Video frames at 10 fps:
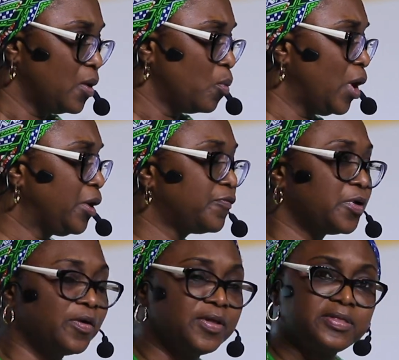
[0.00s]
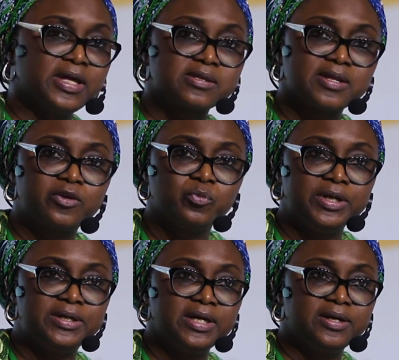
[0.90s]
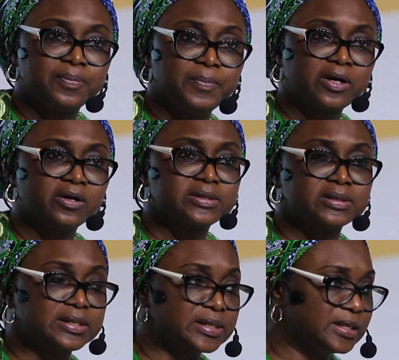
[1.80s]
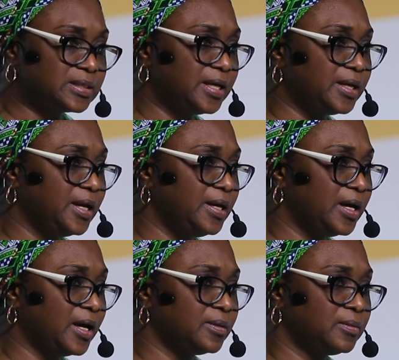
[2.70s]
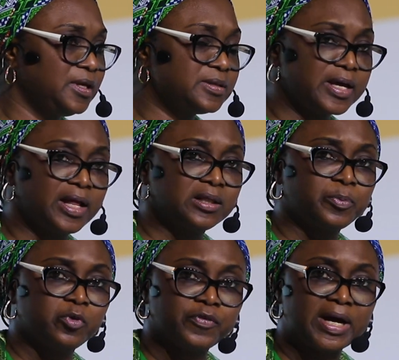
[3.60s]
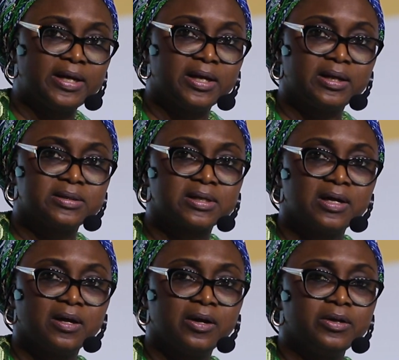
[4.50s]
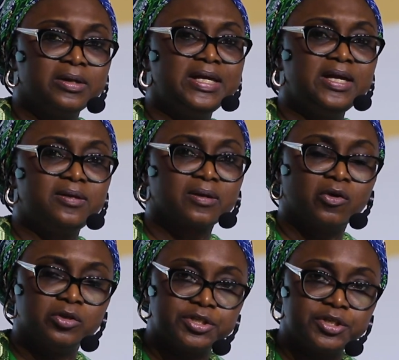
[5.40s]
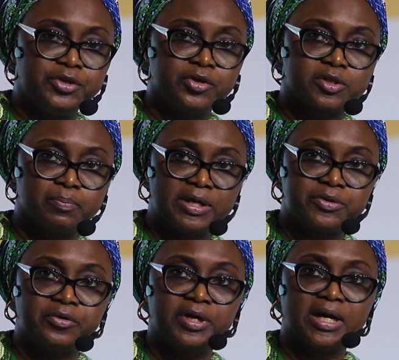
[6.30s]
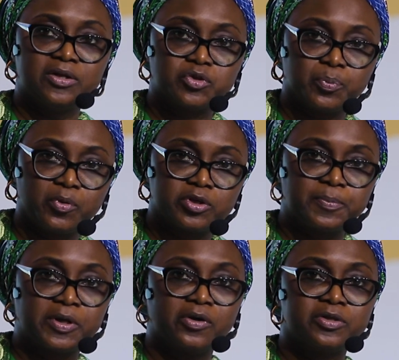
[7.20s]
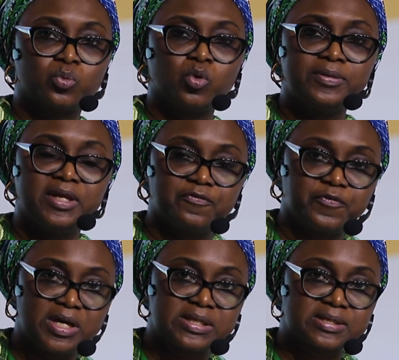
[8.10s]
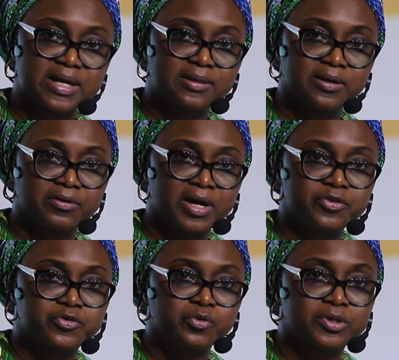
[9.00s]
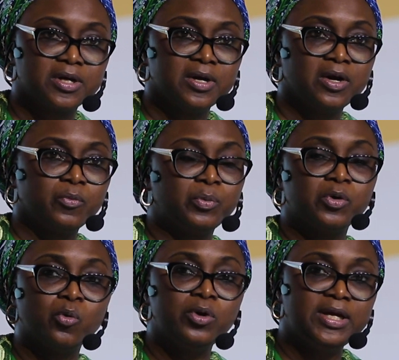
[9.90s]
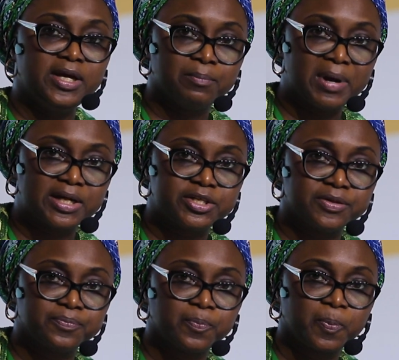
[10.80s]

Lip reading: One of the other things that we did, because as I said earlier, these health providers need continuous mentoring and support because what they face at the grassroots, we would only imagine.